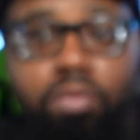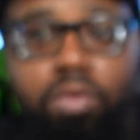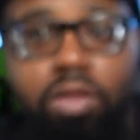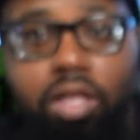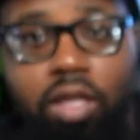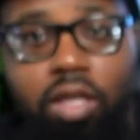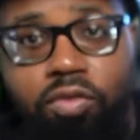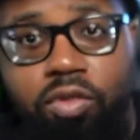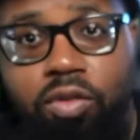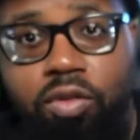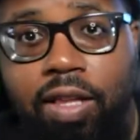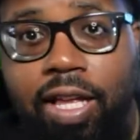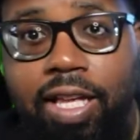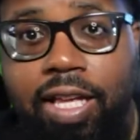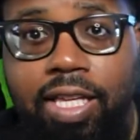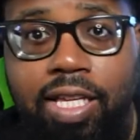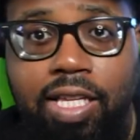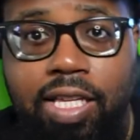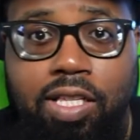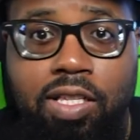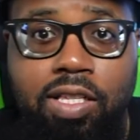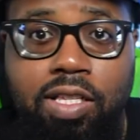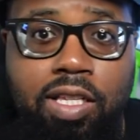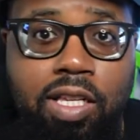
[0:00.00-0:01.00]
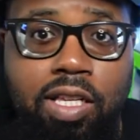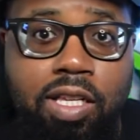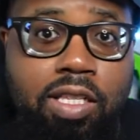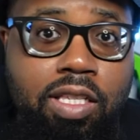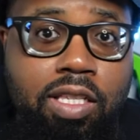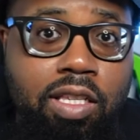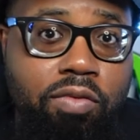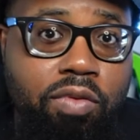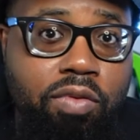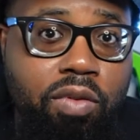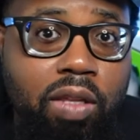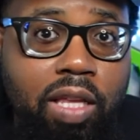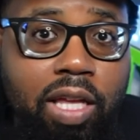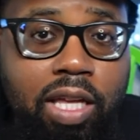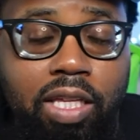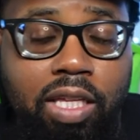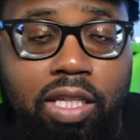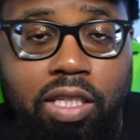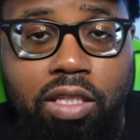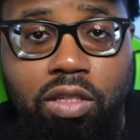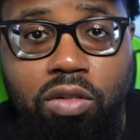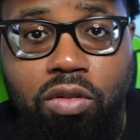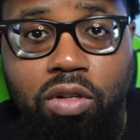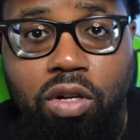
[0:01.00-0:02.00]
If you like incense, if you like,
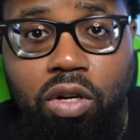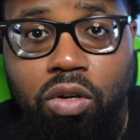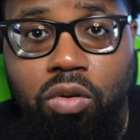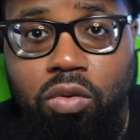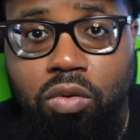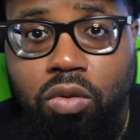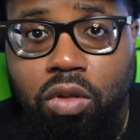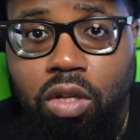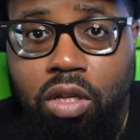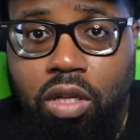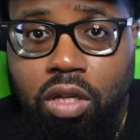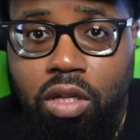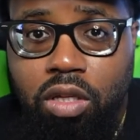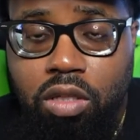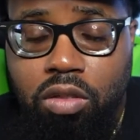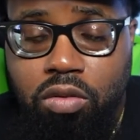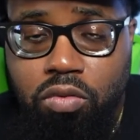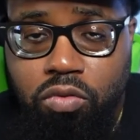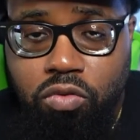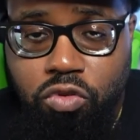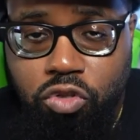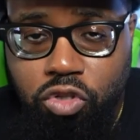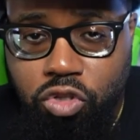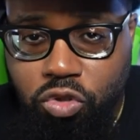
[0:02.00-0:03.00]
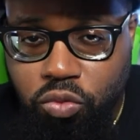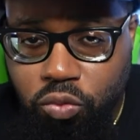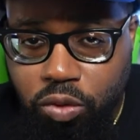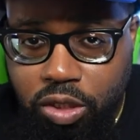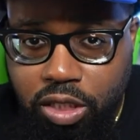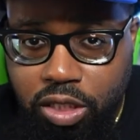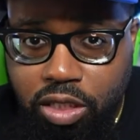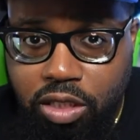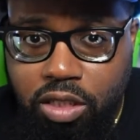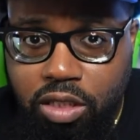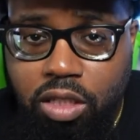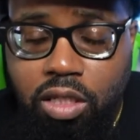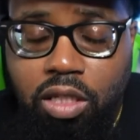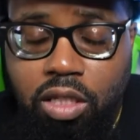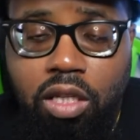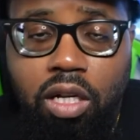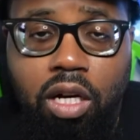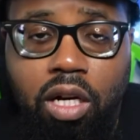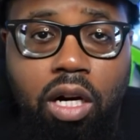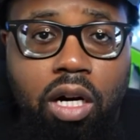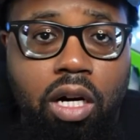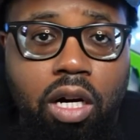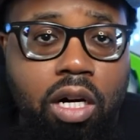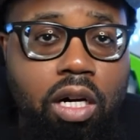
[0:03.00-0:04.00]
you know, sweet,
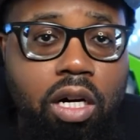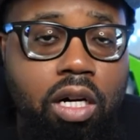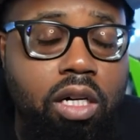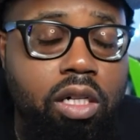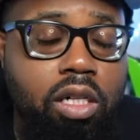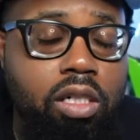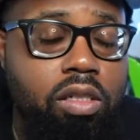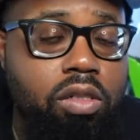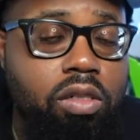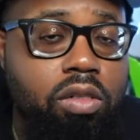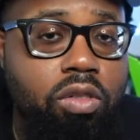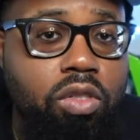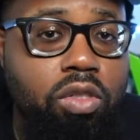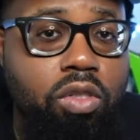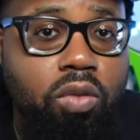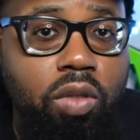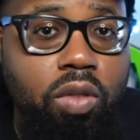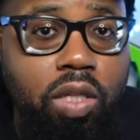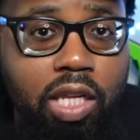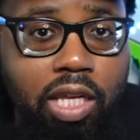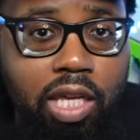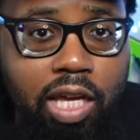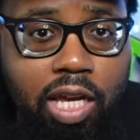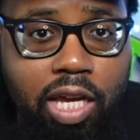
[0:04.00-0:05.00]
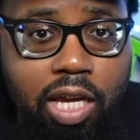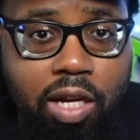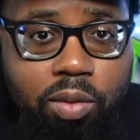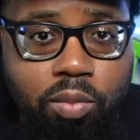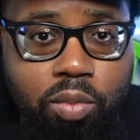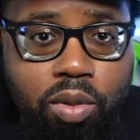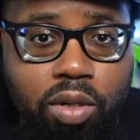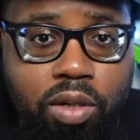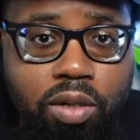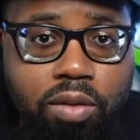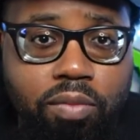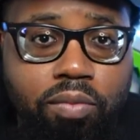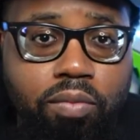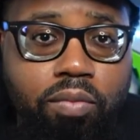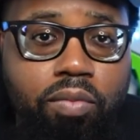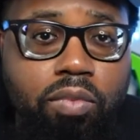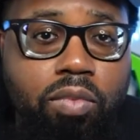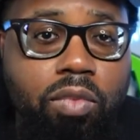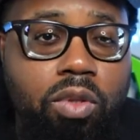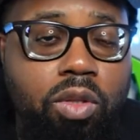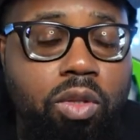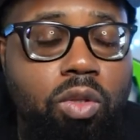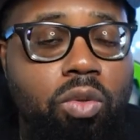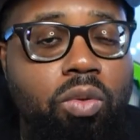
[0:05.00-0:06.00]
uh, you know, you're going to get amber.
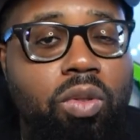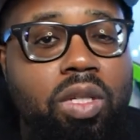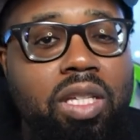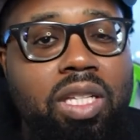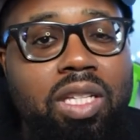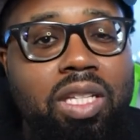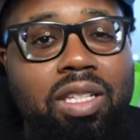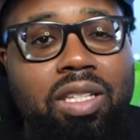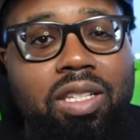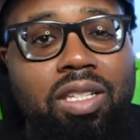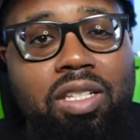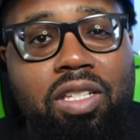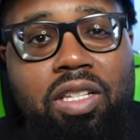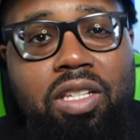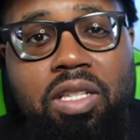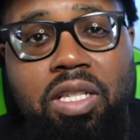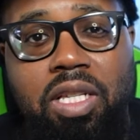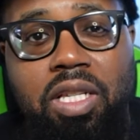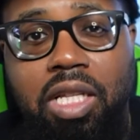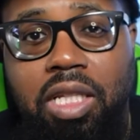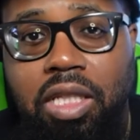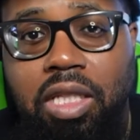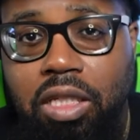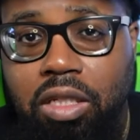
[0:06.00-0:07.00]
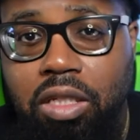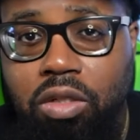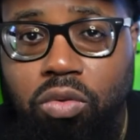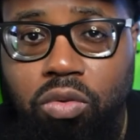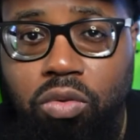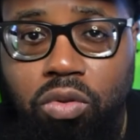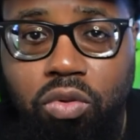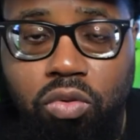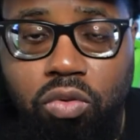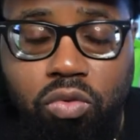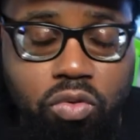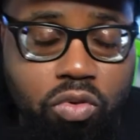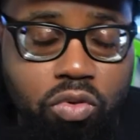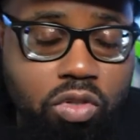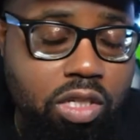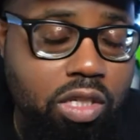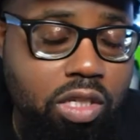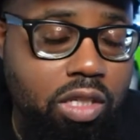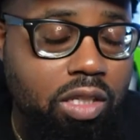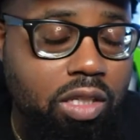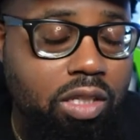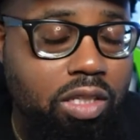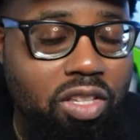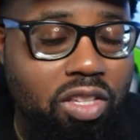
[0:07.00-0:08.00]
Do get just a little ooze,
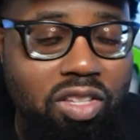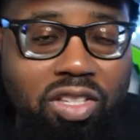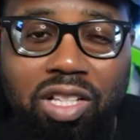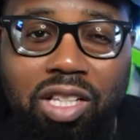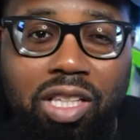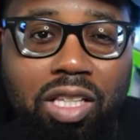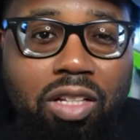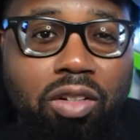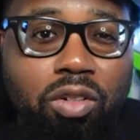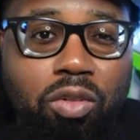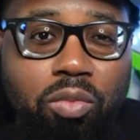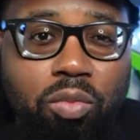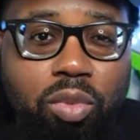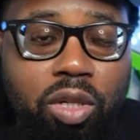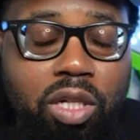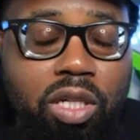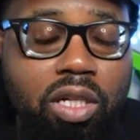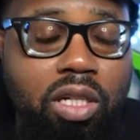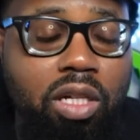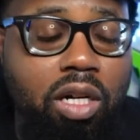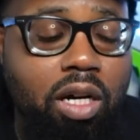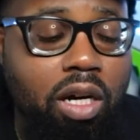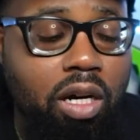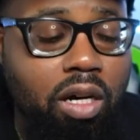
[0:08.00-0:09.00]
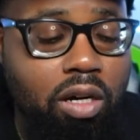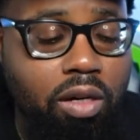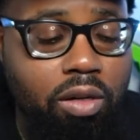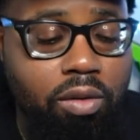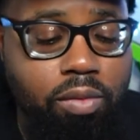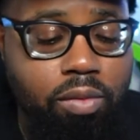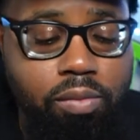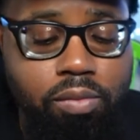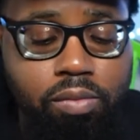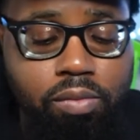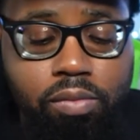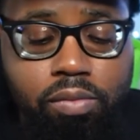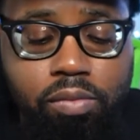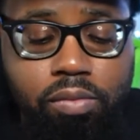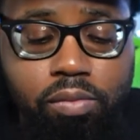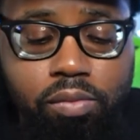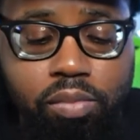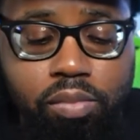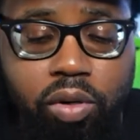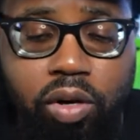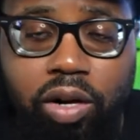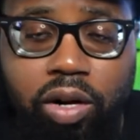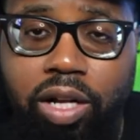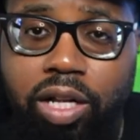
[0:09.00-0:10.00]
just a little bit. Um,
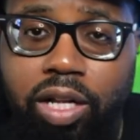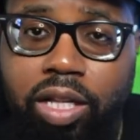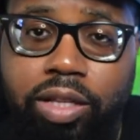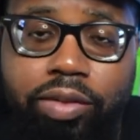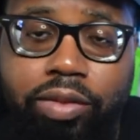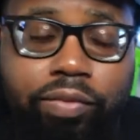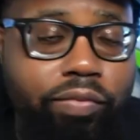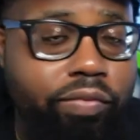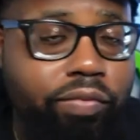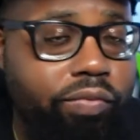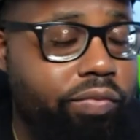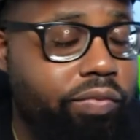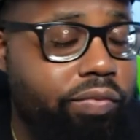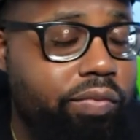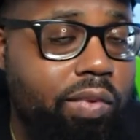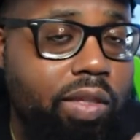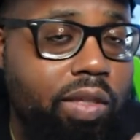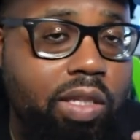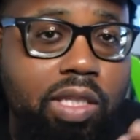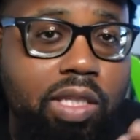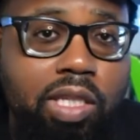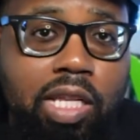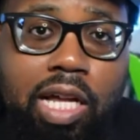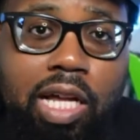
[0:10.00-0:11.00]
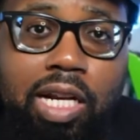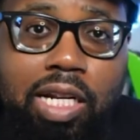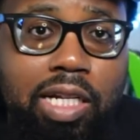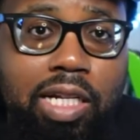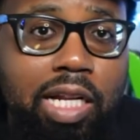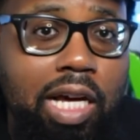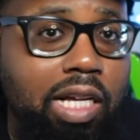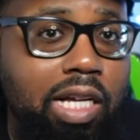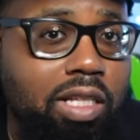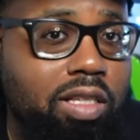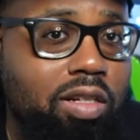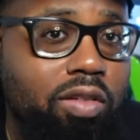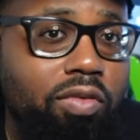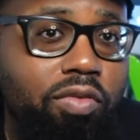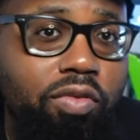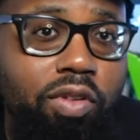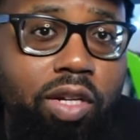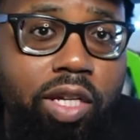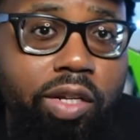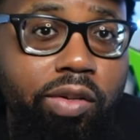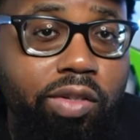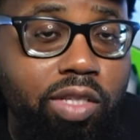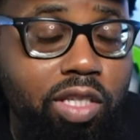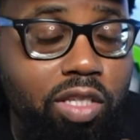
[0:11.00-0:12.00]
but it's not a knock to the
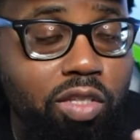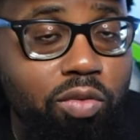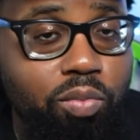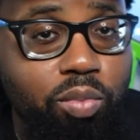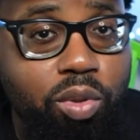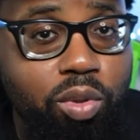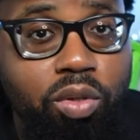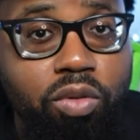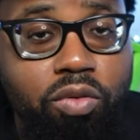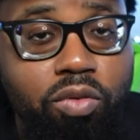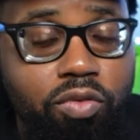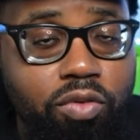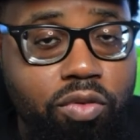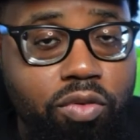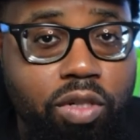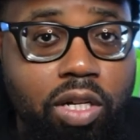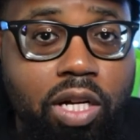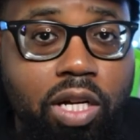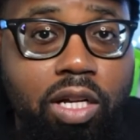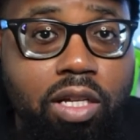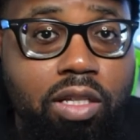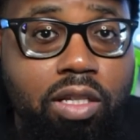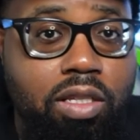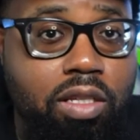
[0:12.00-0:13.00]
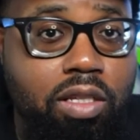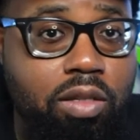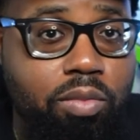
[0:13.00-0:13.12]
fragrance. It's beautiful, guys.